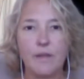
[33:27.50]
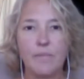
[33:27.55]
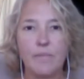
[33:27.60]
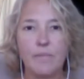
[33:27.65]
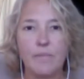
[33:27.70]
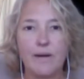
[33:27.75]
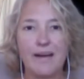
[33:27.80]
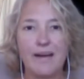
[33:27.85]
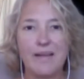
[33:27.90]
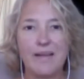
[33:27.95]

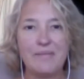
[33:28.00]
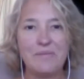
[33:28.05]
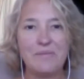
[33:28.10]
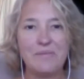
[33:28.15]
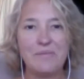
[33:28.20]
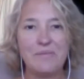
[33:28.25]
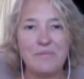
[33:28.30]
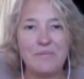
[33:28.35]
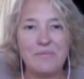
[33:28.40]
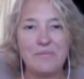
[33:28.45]
But
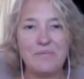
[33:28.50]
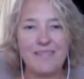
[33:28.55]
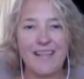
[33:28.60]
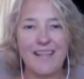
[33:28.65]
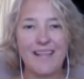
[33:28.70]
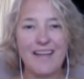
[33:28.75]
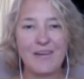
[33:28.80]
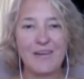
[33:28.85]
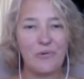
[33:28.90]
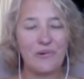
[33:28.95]

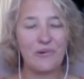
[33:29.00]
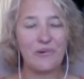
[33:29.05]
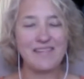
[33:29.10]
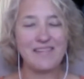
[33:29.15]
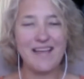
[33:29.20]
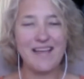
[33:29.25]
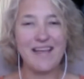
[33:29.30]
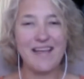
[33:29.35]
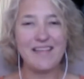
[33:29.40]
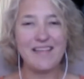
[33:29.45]
like Corey
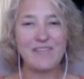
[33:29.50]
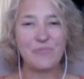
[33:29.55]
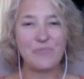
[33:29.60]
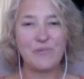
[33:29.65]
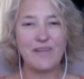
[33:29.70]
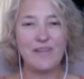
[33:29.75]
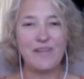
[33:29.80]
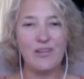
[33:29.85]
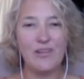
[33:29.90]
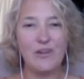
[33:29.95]
says,
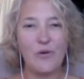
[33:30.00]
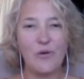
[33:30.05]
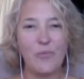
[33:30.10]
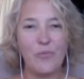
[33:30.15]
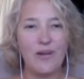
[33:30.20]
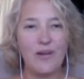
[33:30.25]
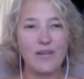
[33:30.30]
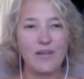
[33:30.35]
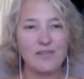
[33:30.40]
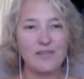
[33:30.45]

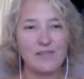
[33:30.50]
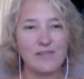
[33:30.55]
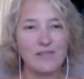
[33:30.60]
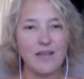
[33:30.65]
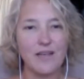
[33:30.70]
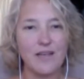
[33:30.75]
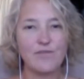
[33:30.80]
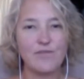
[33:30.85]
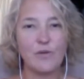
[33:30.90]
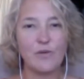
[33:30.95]
when a
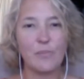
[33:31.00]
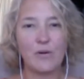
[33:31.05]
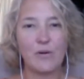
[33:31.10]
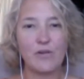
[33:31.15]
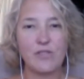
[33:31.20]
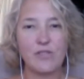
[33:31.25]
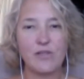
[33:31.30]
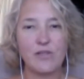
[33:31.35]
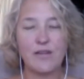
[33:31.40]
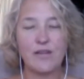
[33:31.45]
successful
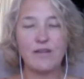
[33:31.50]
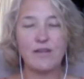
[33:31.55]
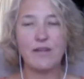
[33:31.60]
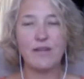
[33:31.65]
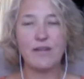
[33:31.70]
person